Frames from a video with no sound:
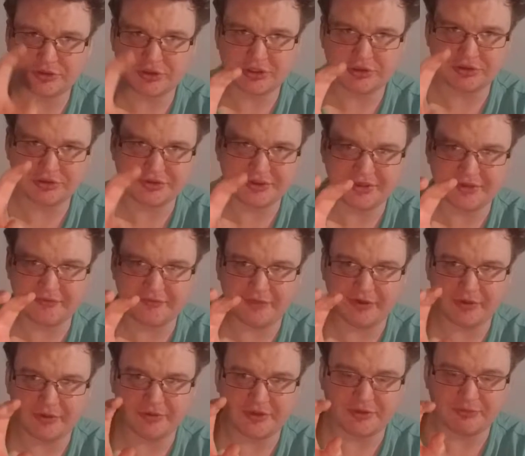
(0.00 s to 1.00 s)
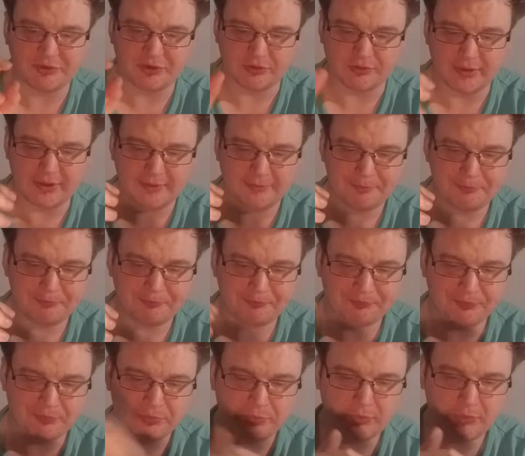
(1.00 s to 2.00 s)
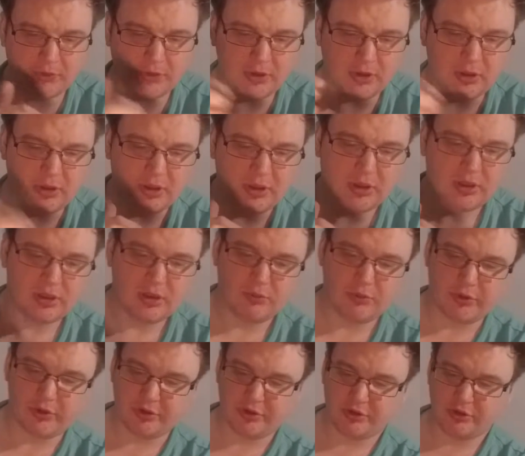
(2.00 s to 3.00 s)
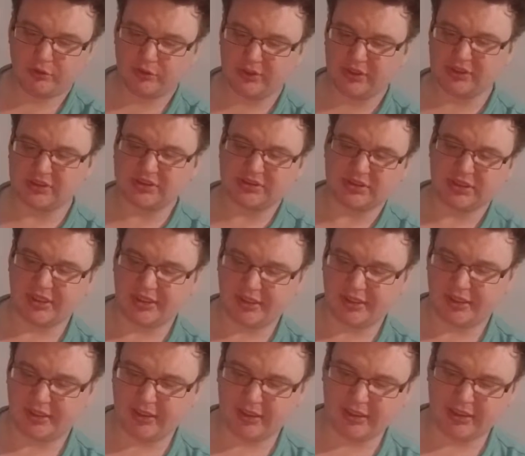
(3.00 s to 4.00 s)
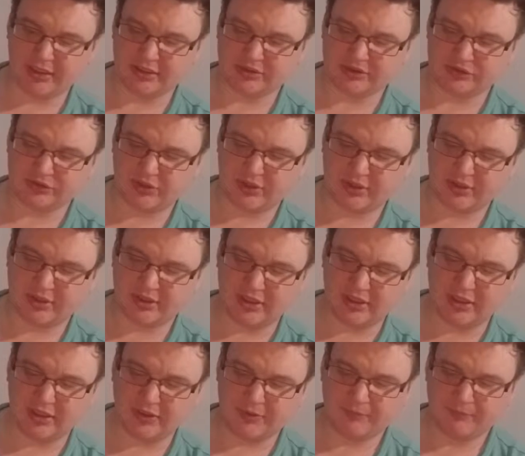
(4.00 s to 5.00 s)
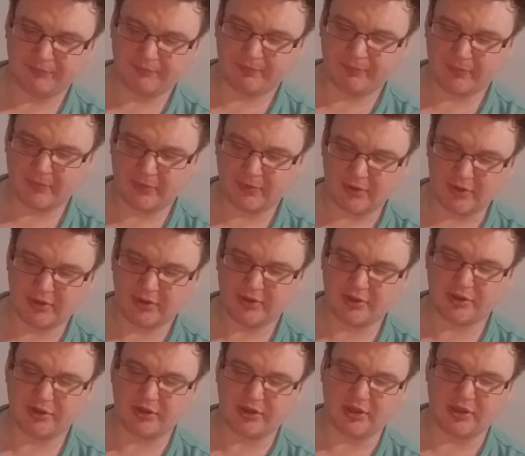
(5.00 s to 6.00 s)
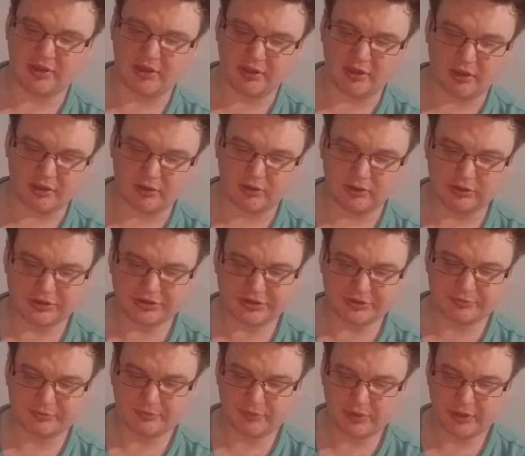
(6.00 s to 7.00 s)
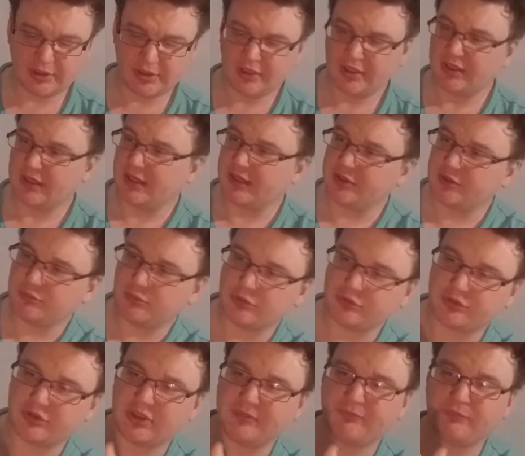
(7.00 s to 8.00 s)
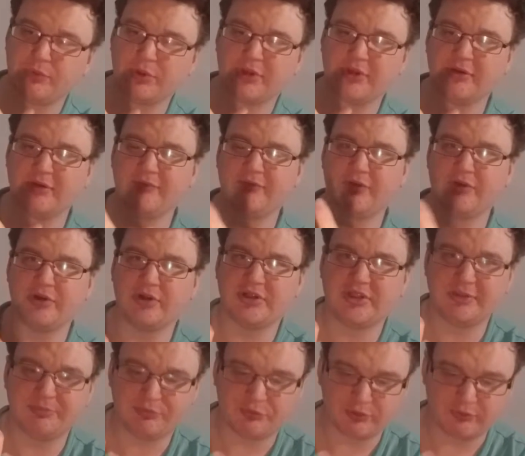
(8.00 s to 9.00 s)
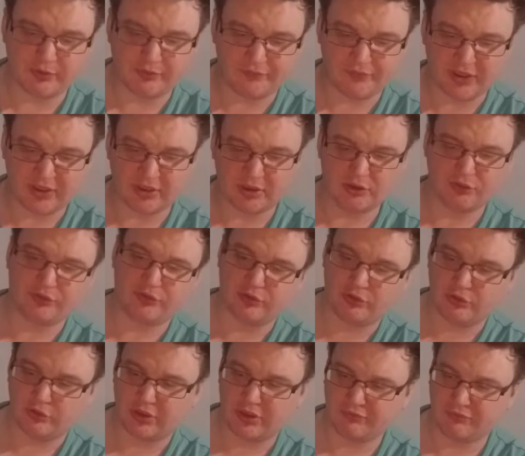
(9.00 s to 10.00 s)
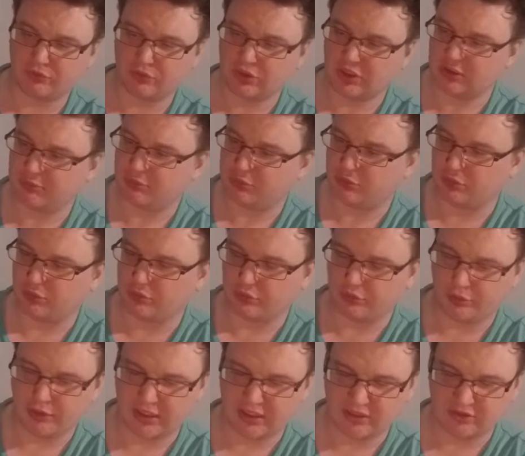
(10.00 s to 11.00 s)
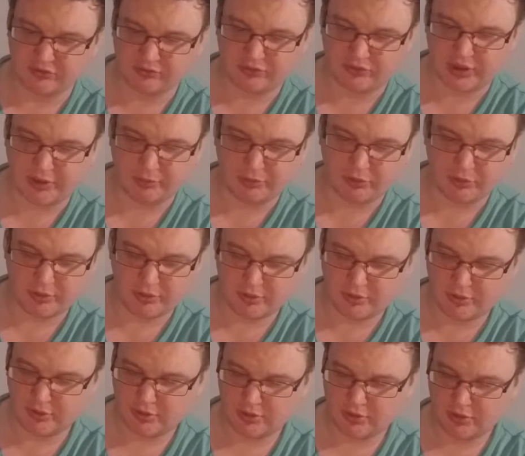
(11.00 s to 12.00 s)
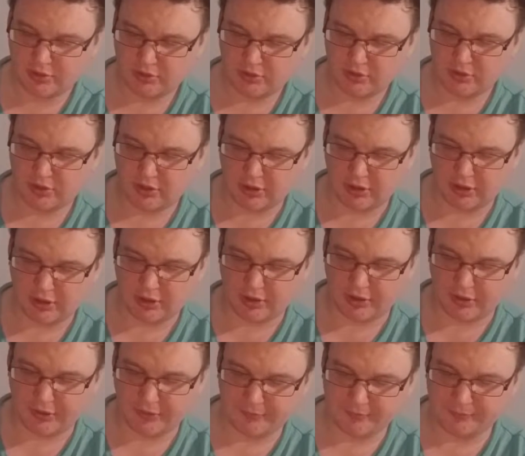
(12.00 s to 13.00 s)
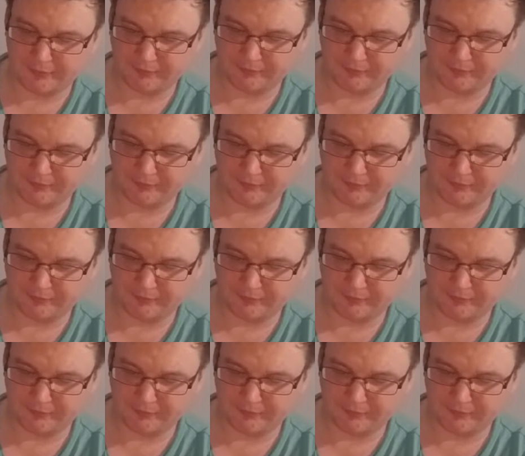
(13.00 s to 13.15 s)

try to train the fingertips as well. What I do is I strike either the knuckles, and you want to hit with the very tips of your fingers, so you have to keep your nails trimmed. And